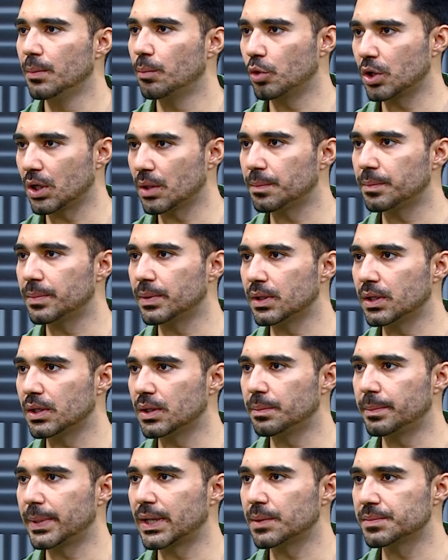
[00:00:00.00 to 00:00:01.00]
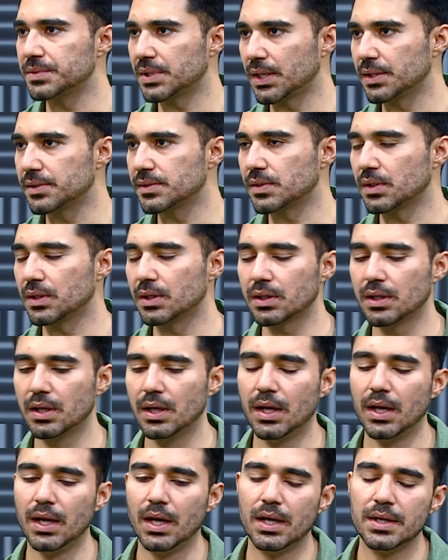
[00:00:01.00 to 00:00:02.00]
put up uh, pickup sites there.
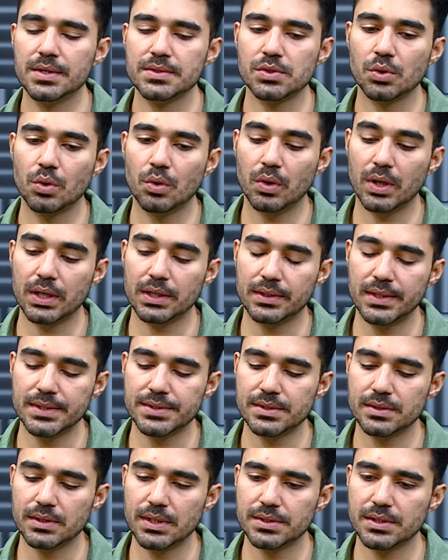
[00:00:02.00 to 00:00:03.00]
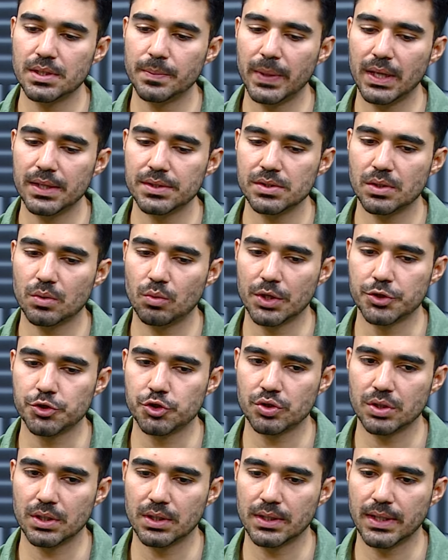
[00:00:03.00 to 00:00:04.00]
So this, this remains a
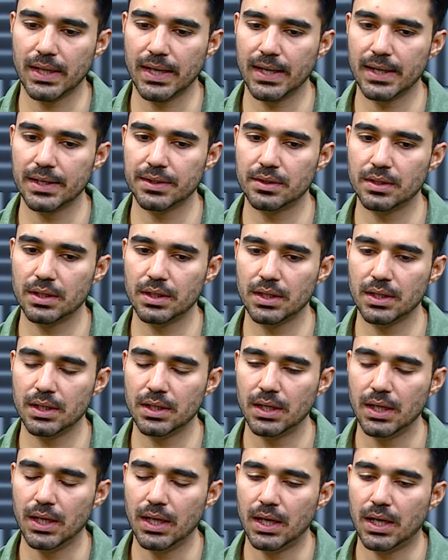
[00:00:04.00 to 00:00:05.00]
question that uh,